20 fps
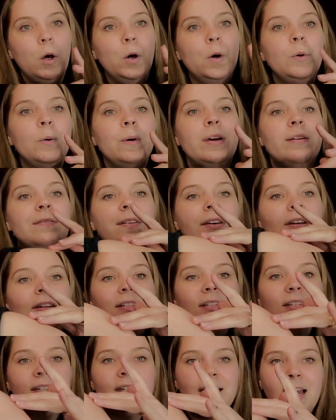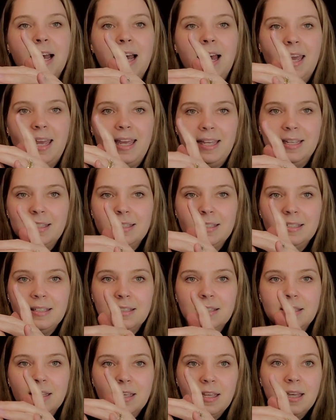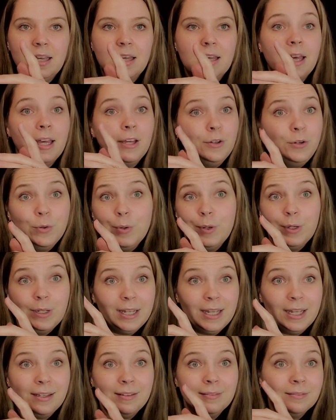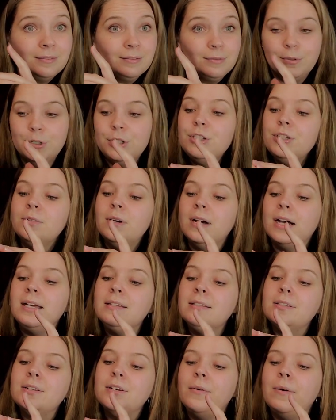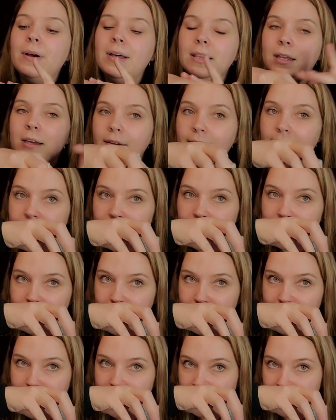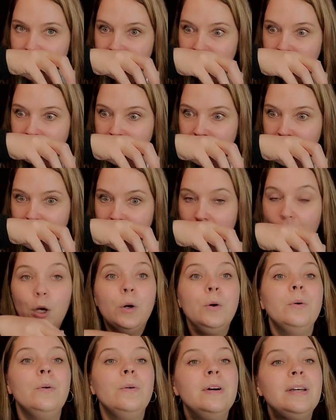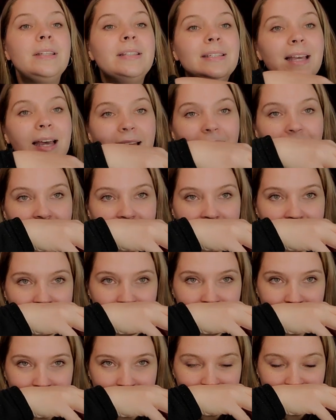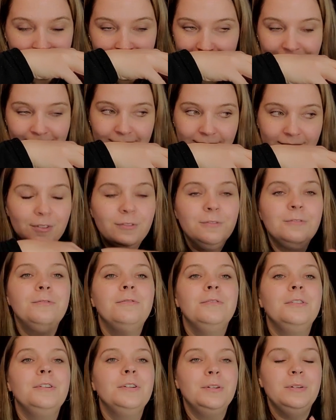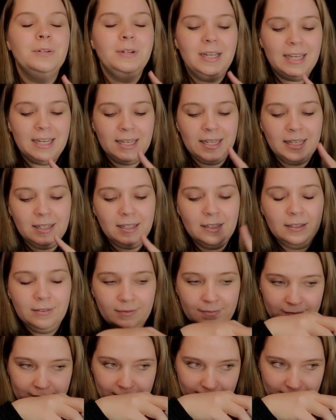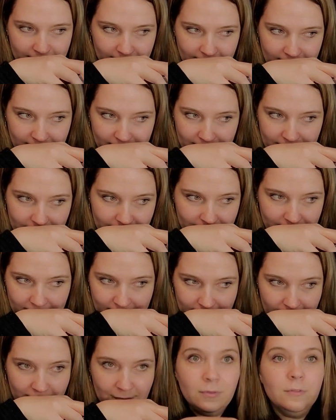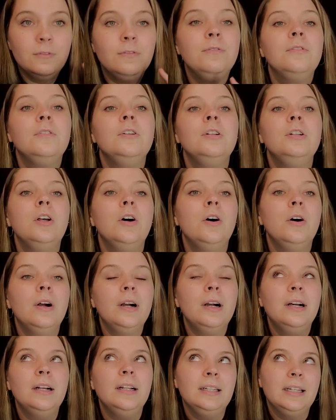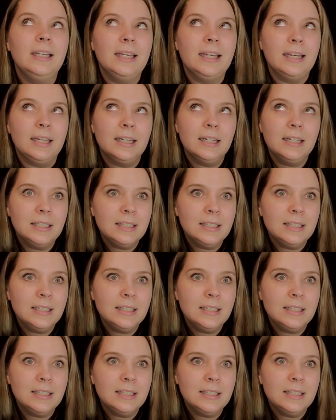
Ooh, it feels nice and cooling, which you guys know I love. Ooh, it's got like a fruity, florally,